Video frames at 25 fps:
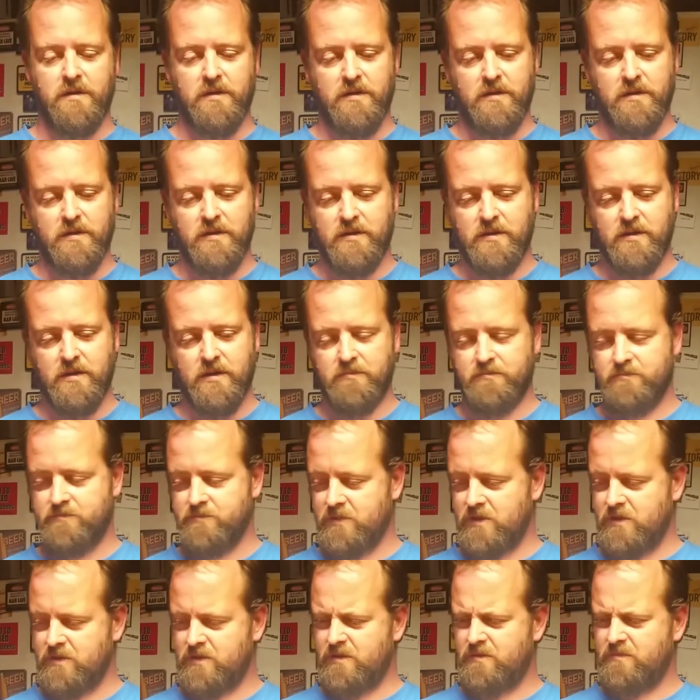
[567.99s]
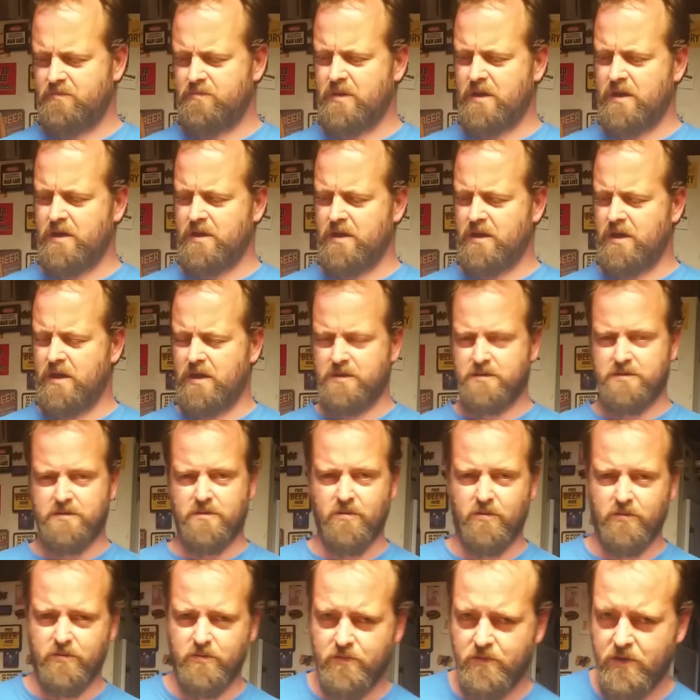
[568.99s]
And the bloody head's
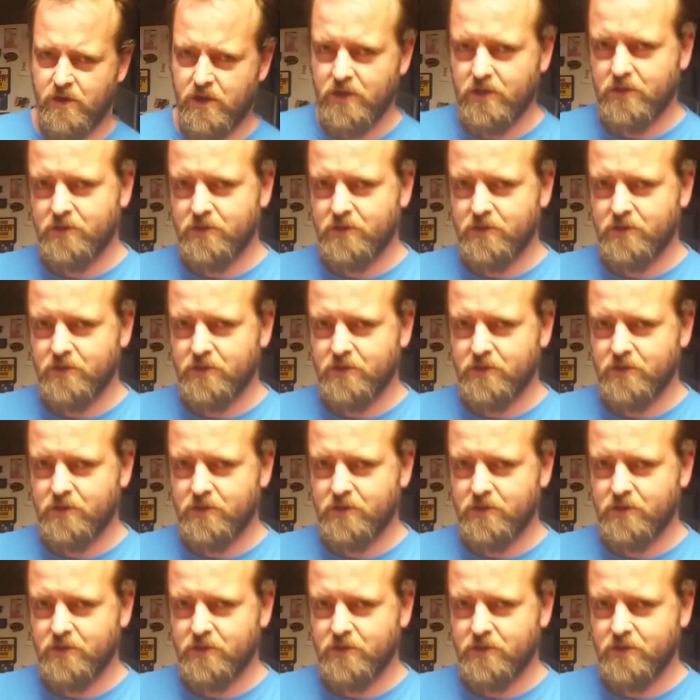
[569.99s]
gone already.